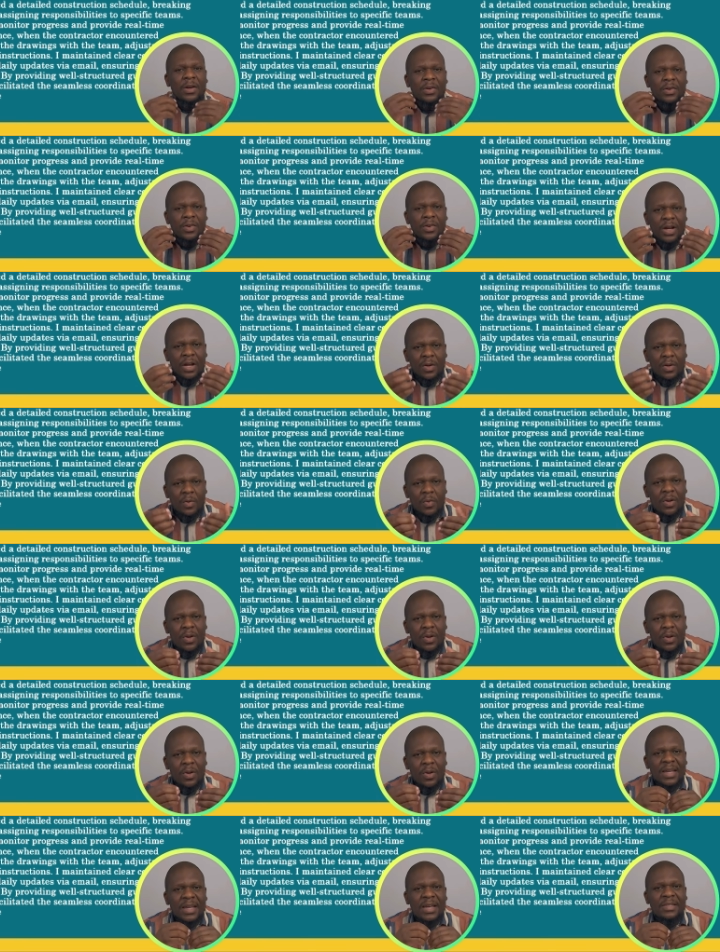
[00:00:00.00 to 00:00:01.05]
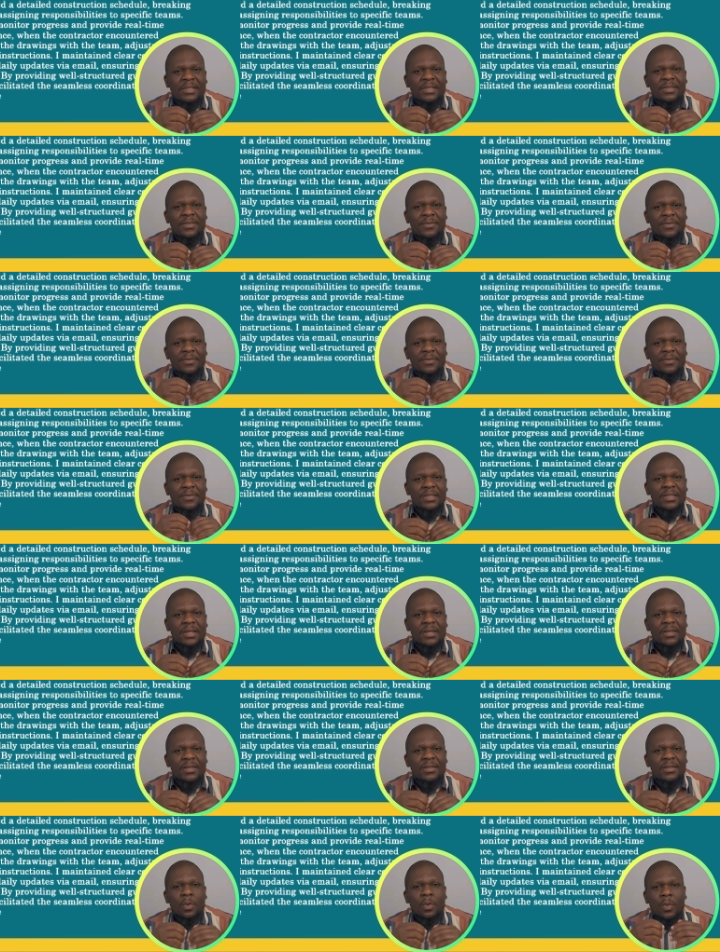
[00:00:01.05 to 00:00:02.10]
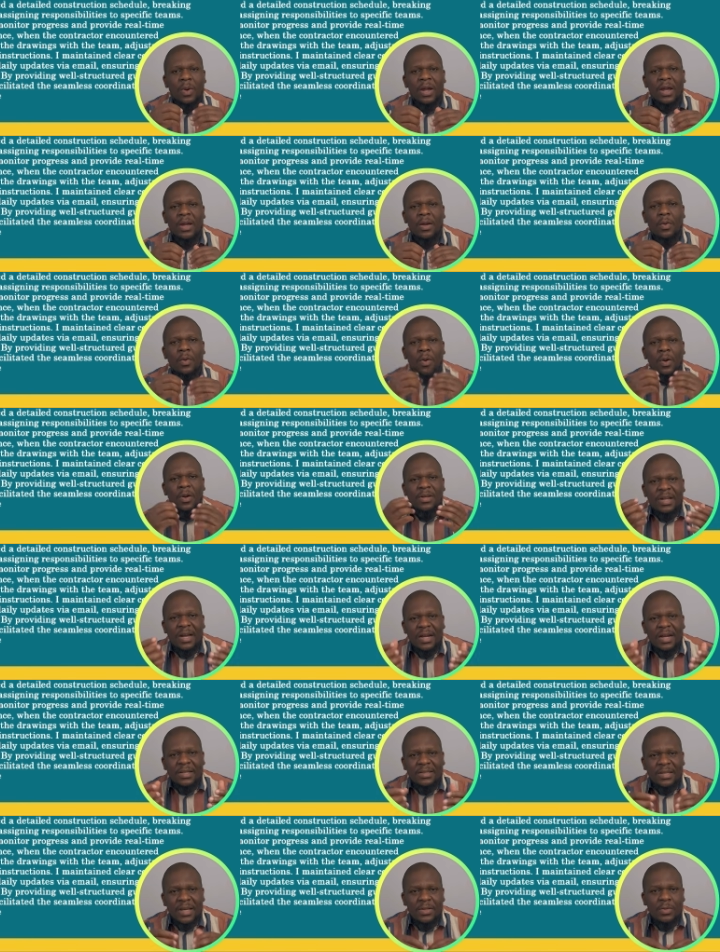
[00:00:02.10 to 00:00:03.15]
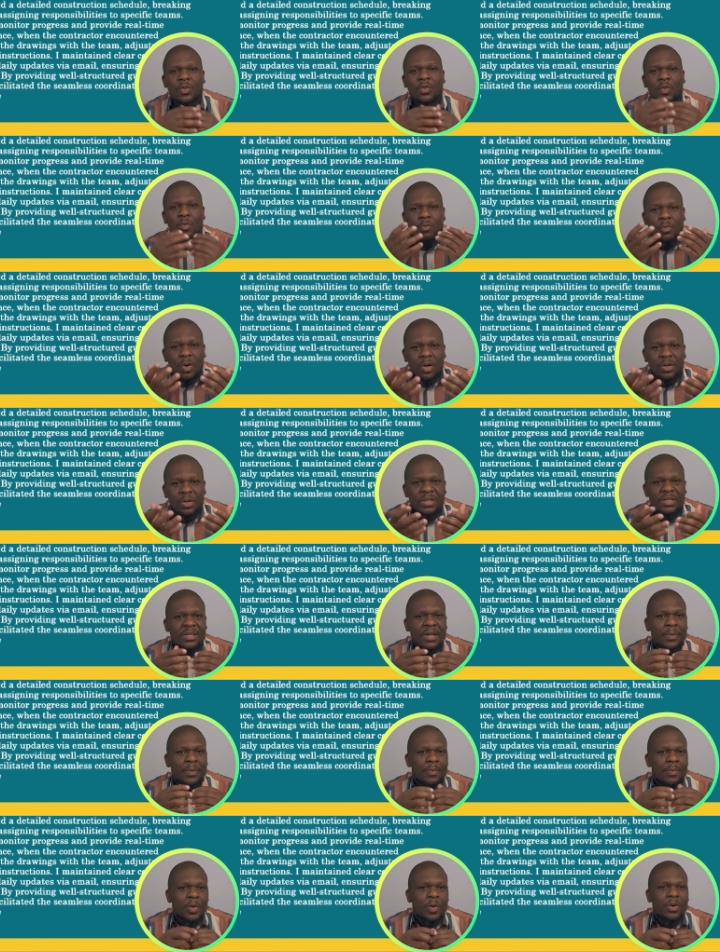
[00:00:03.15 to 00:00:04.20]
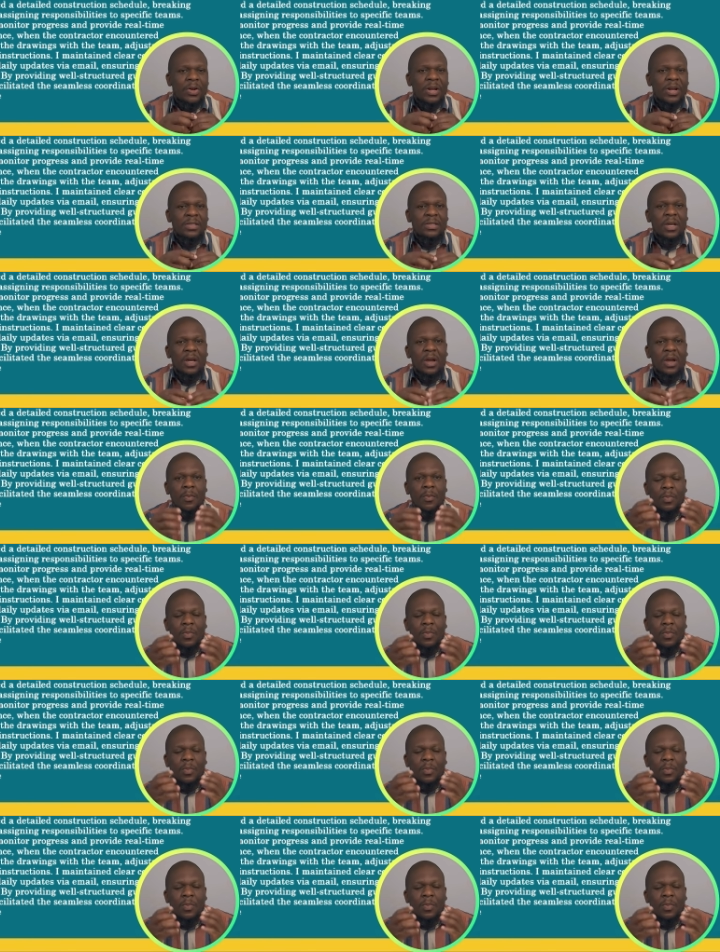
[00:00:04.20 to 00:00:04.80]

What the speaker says: Regular site visits were conducted to monitor progress,